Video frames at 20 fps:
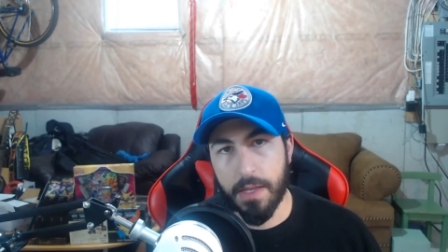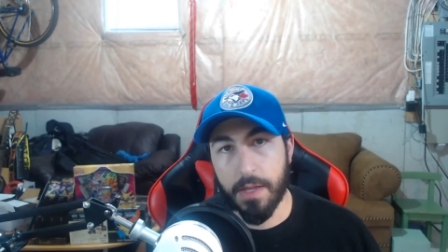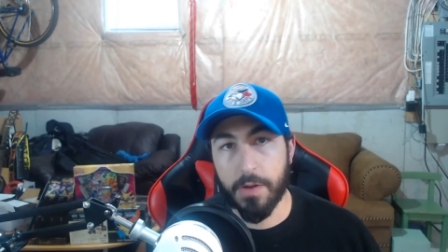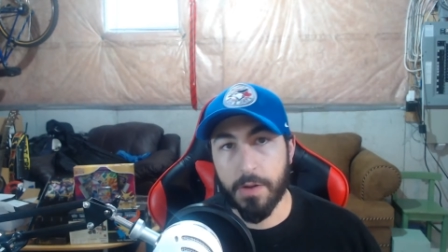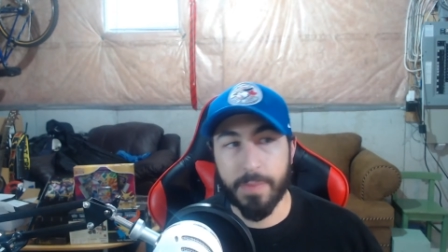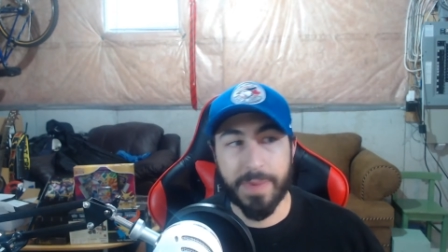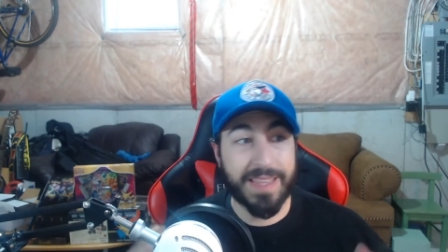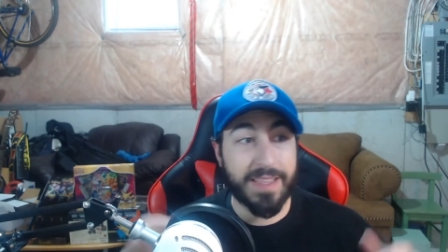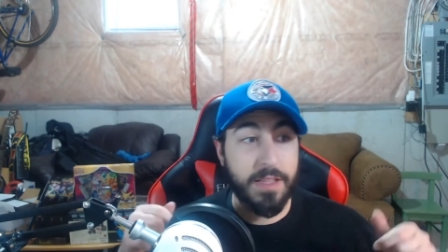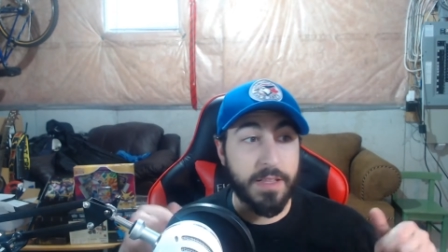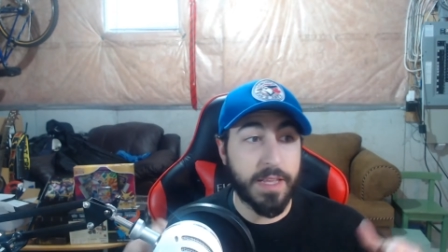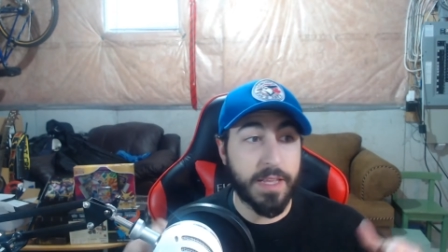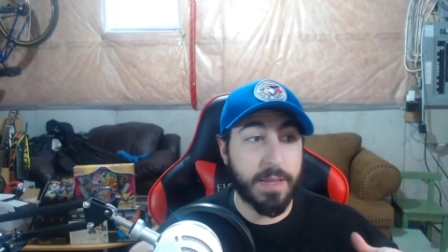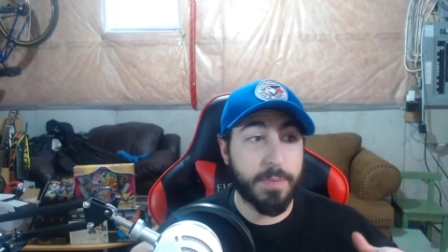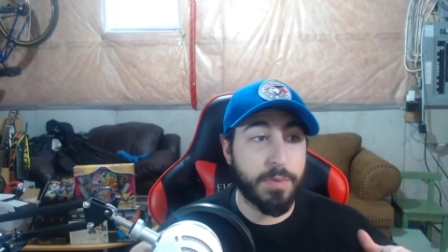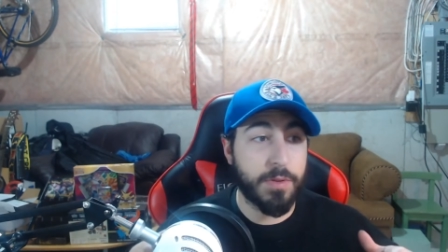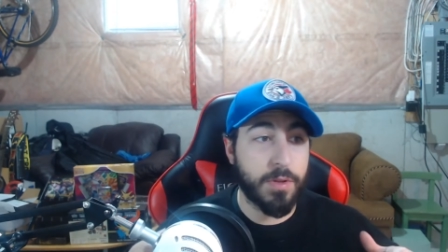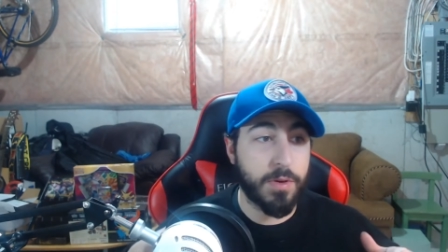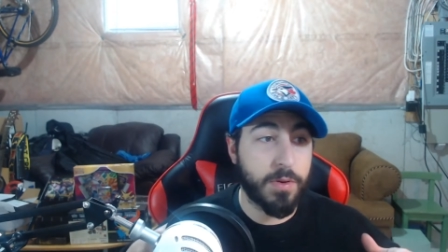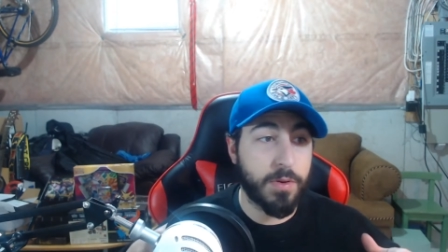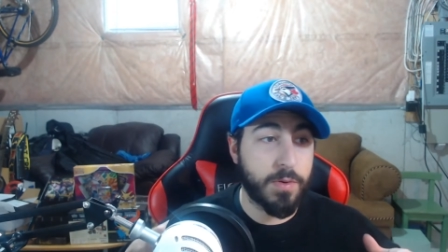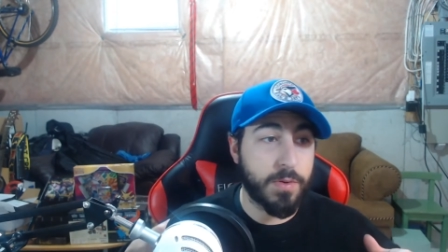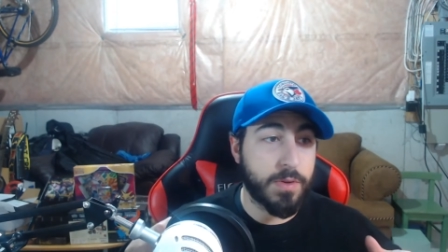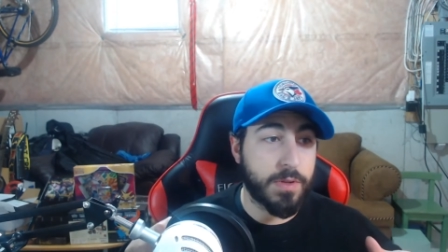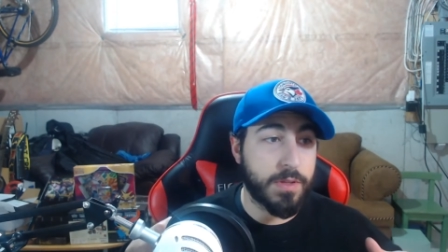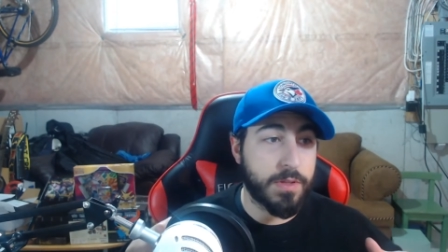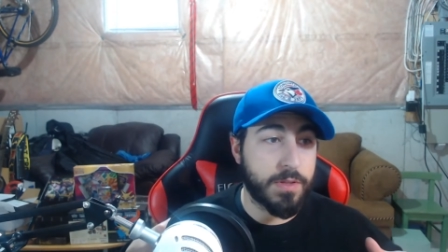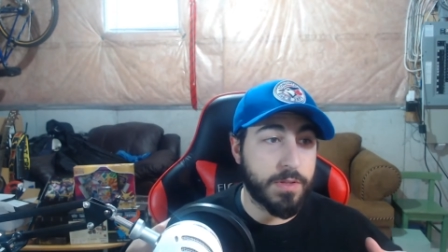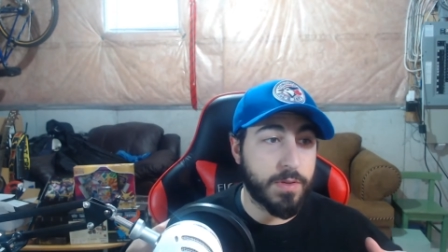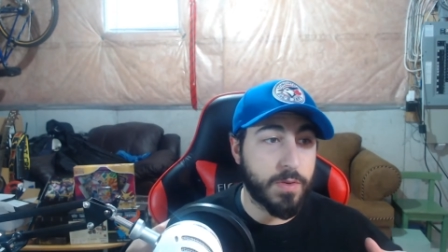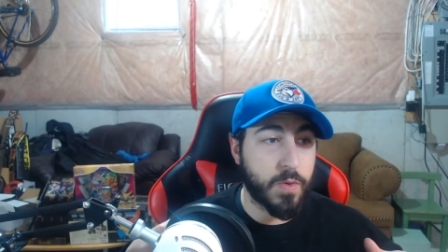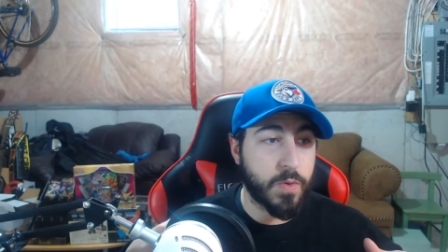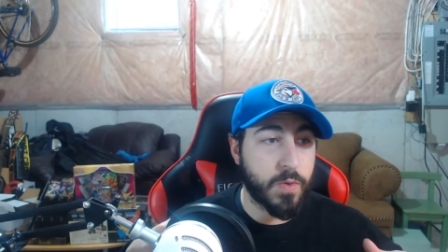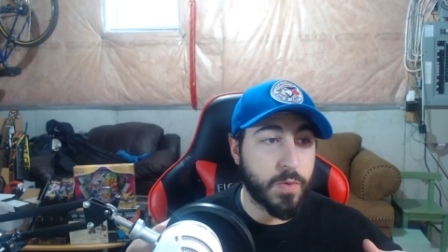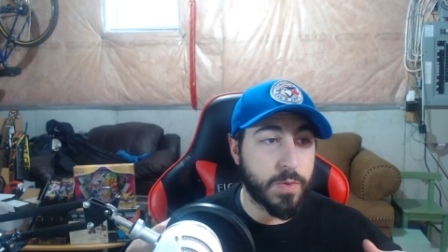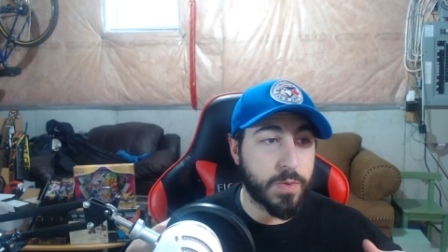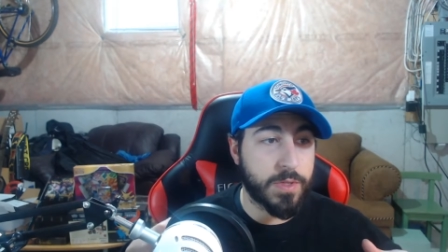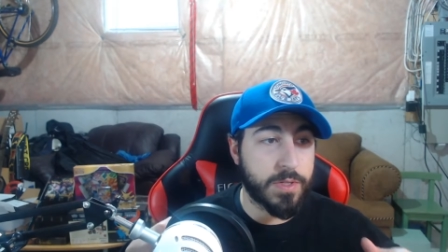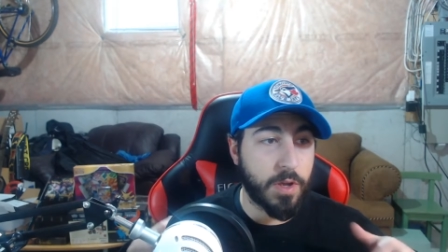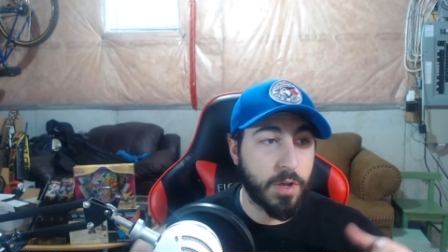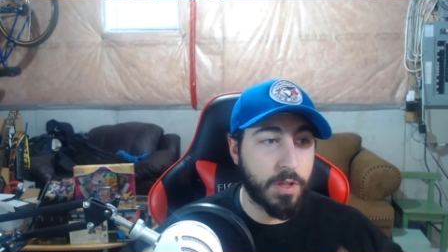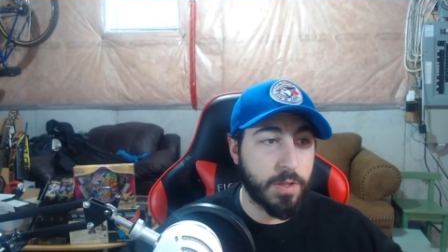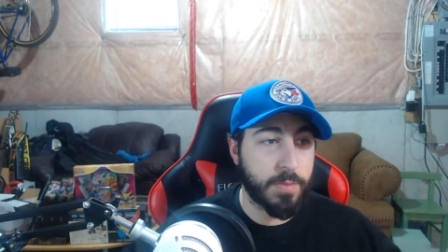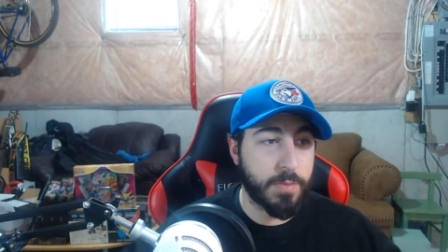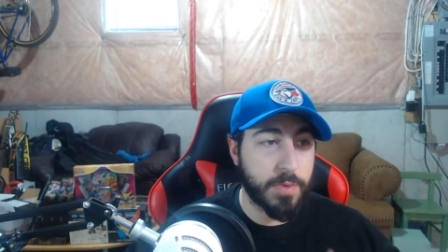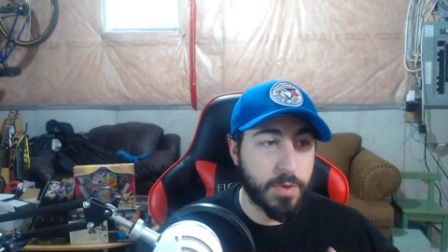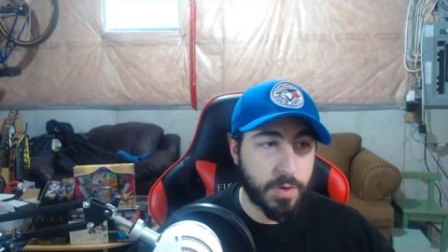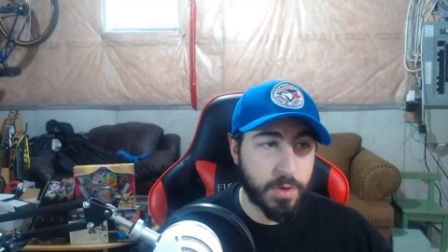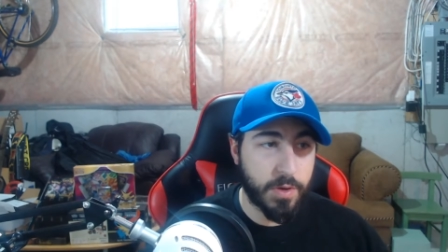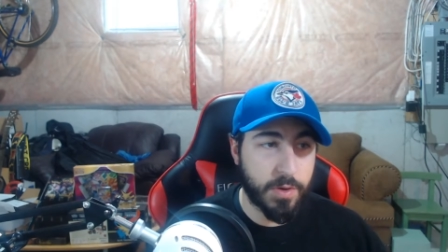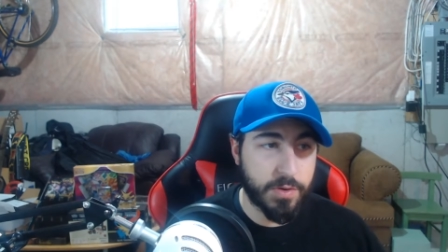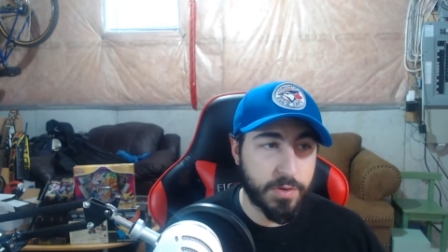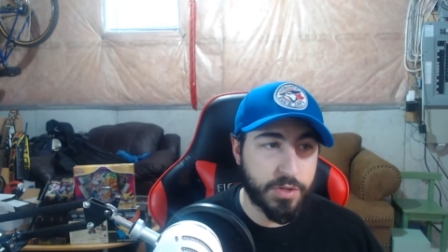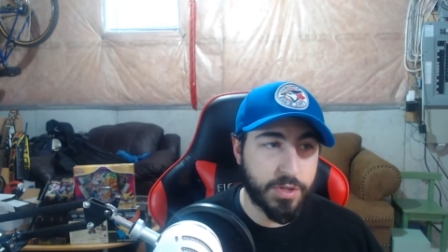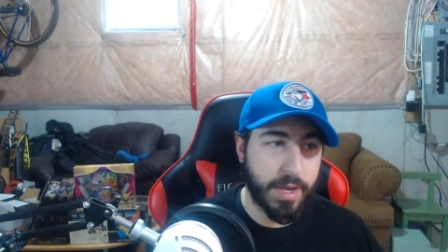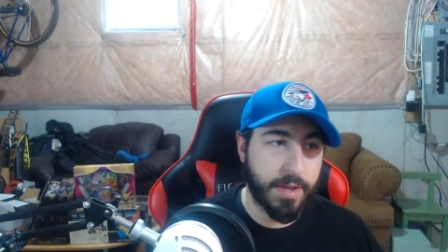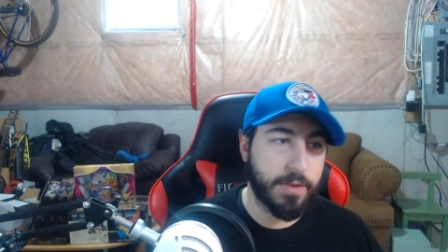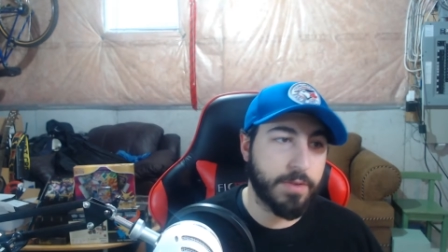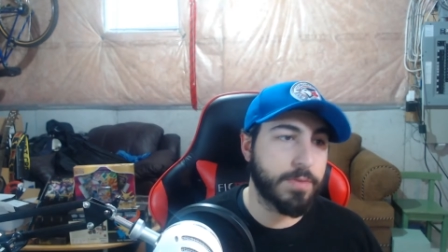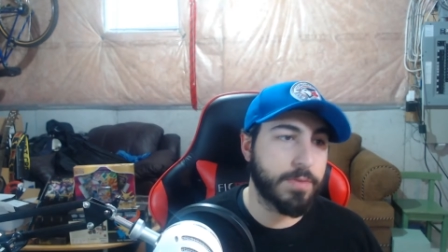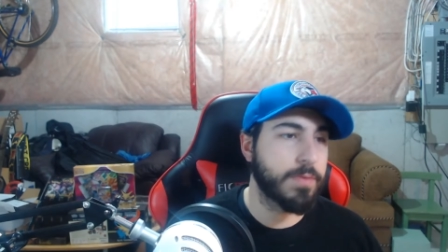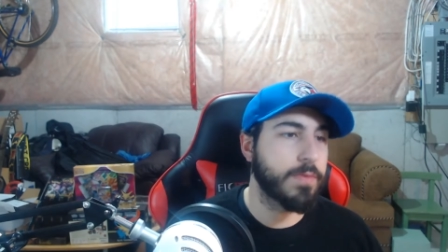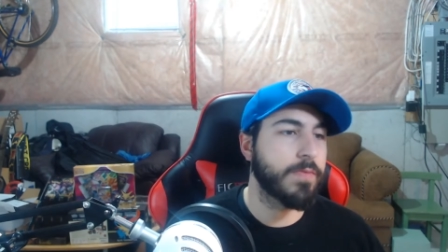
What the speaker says: it'll be in the link below to Solemn Yu-Gi-Oh's channel.